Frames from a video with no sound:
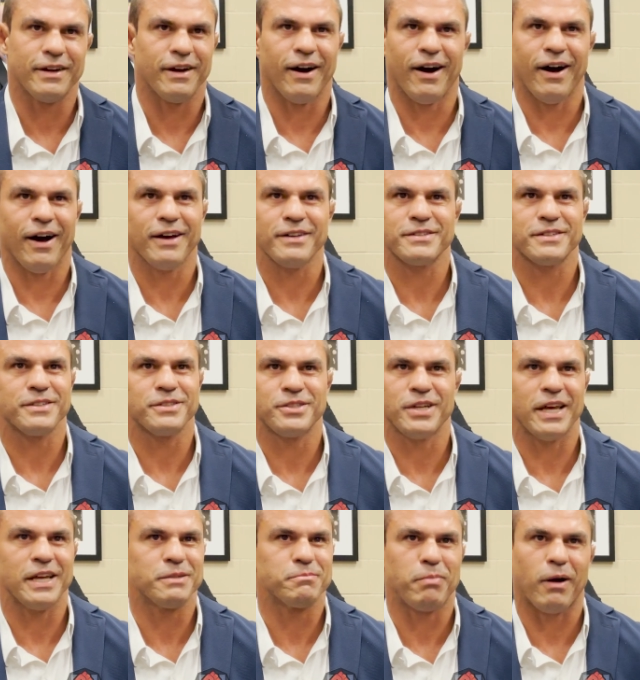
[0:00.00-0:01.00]
Oscar
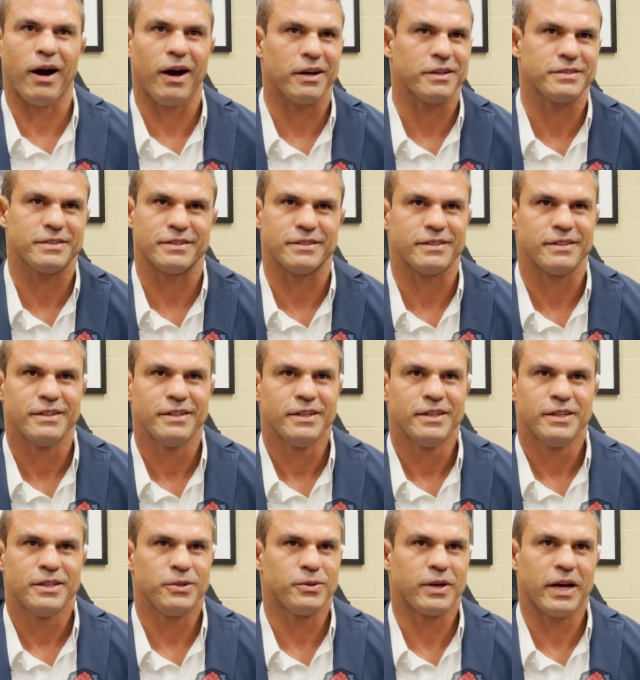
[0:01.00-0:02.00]
changed boxing.
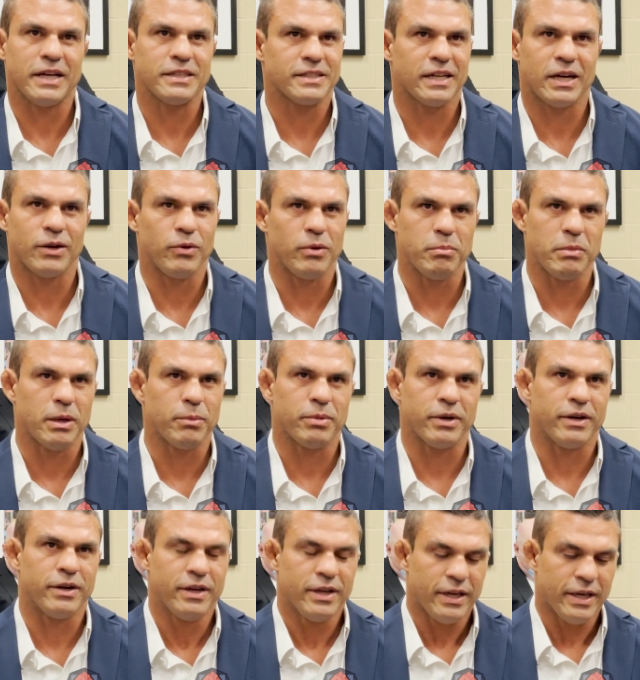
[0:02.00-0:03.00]
You guys got to
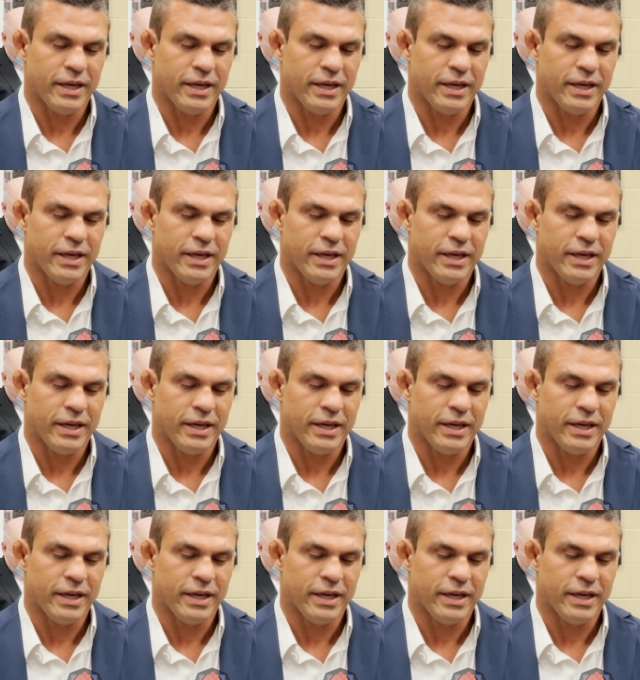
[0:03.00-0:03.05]
remember,